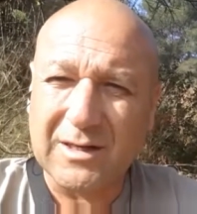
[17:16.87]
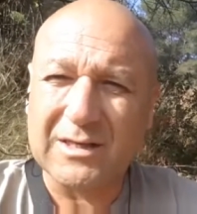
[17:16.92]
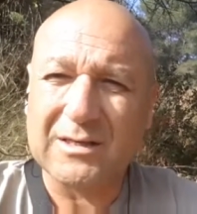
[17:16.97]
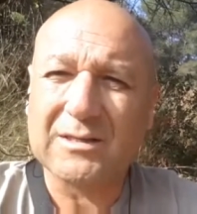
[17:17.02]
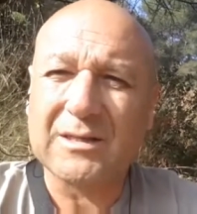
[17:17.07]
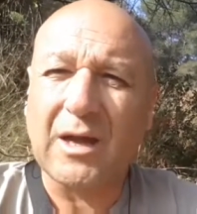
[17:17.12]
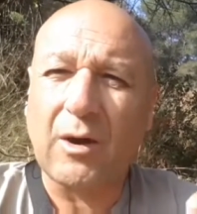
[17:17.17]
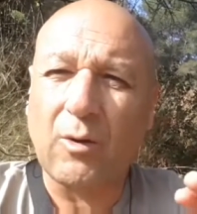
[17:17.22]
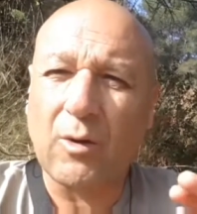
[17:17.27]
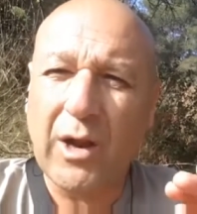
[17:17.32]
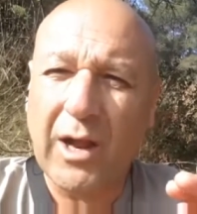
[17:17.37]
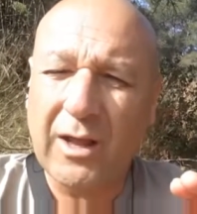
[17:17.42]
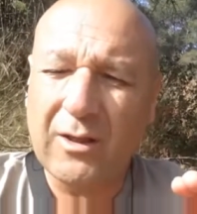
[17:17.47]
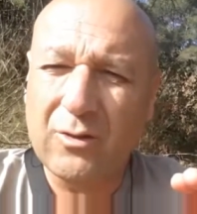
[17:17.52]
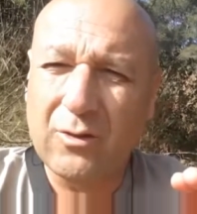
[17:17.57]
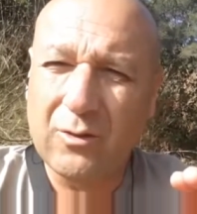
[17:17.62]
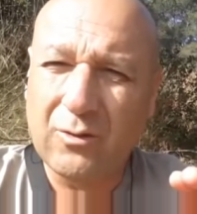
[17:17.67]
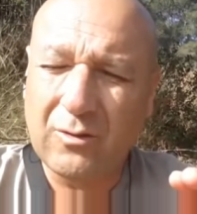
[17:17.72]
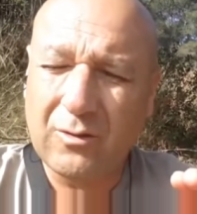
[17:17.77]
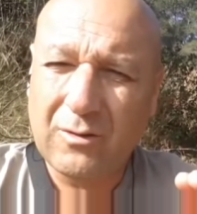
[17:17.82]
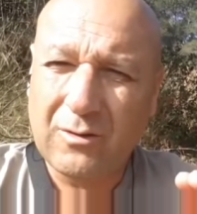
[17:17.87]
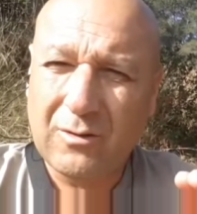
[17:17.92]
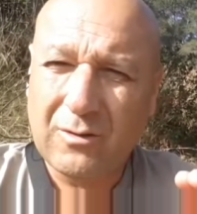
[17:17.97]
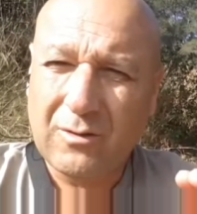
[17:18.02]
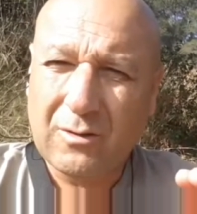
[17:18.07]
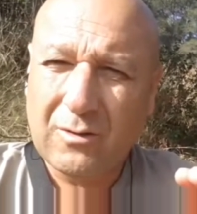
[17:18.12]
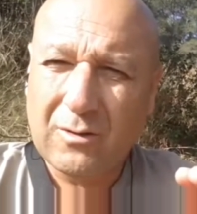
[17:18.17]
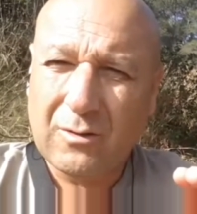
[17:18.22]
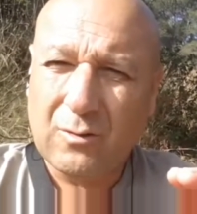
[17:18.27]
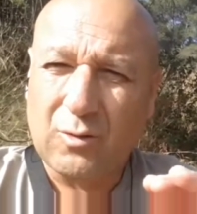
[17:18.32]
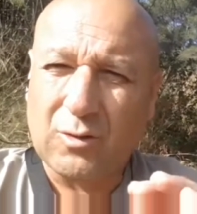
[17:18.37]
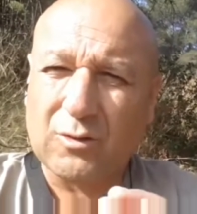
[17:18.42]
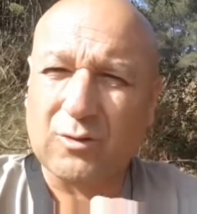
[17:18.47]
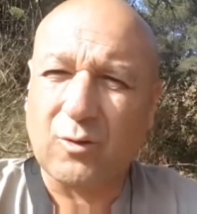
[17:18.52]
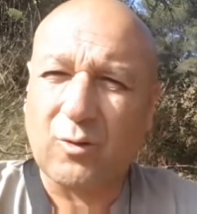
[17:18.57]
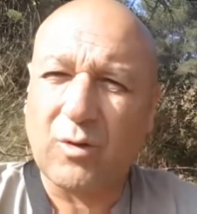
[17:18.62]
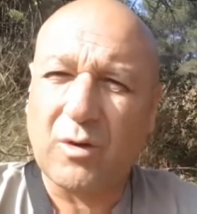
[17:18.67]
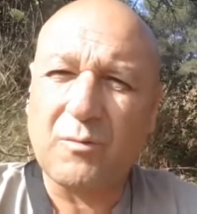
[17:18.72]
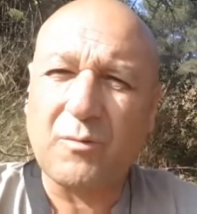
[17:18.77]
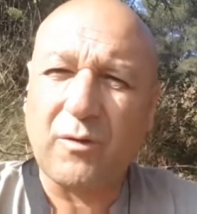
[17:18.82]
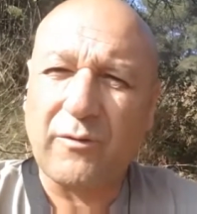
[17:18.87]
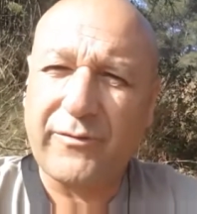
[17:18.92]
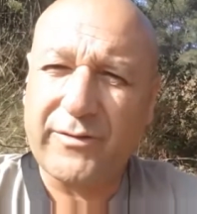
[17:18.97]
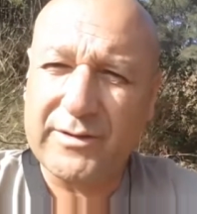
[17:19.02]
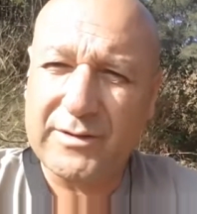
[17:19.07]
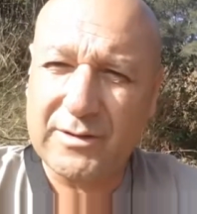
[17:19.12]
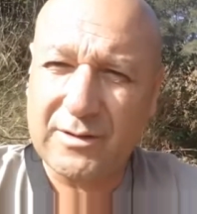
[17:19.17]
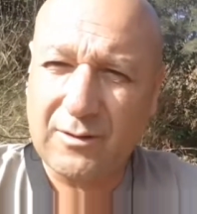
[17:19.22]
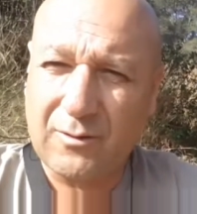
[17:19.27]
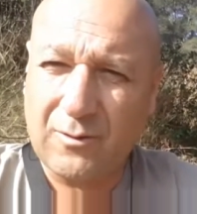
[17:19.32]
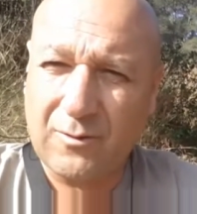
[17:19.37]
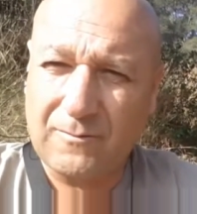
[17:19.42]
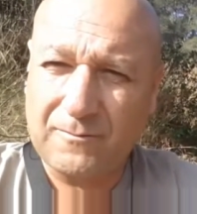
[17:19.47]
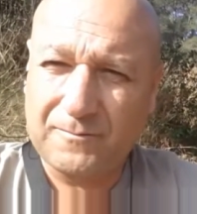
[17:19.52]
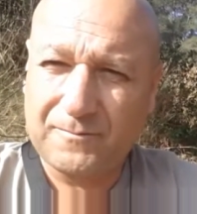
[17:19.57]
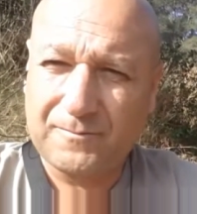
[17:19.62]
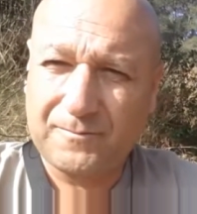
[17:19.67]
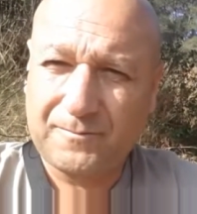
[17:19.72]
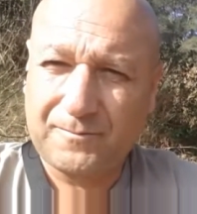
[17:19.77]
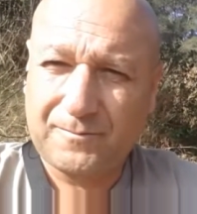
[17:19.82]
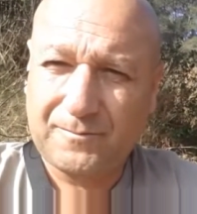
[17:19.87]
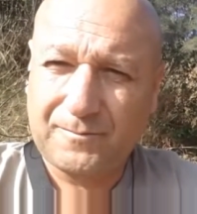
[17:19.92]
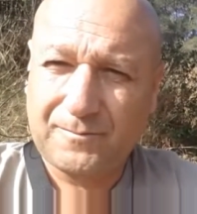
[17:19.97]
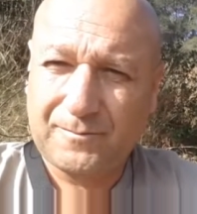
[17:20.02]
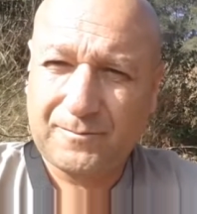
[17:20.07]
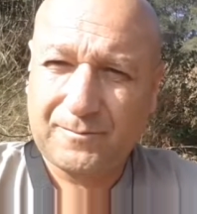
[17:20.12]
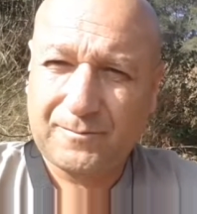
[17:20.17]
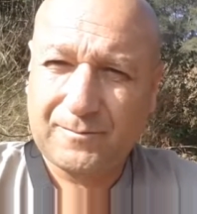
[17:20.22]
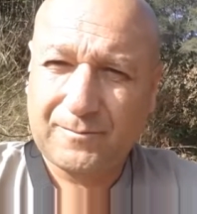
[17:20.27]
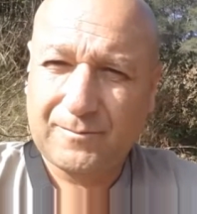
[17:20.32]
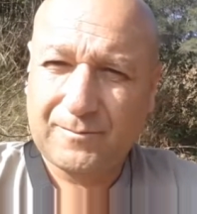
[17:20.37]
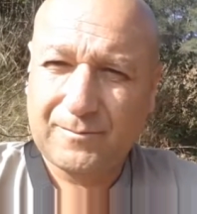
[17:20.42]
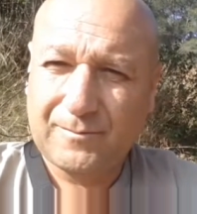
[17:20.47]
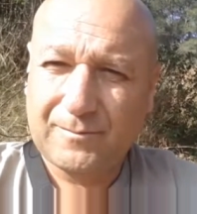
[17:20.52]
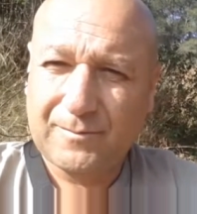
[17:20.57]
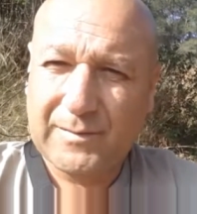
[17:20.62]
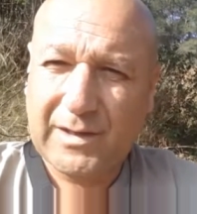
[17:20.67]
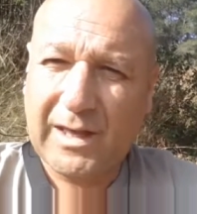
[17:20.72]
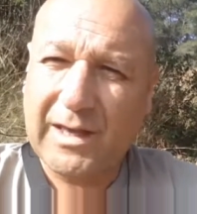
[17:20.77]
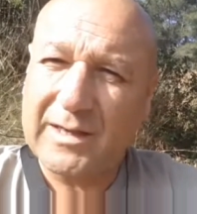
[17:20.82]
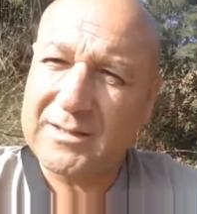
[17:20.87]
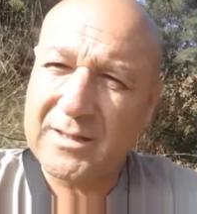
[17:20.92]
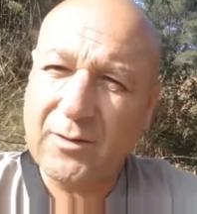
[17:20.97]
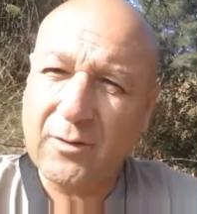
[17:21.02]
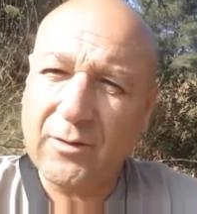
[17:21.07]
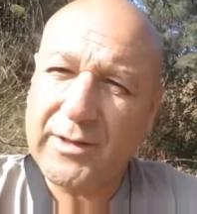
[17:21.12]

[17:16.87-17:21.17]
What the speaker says: needs to rest and restore itself, our physical self,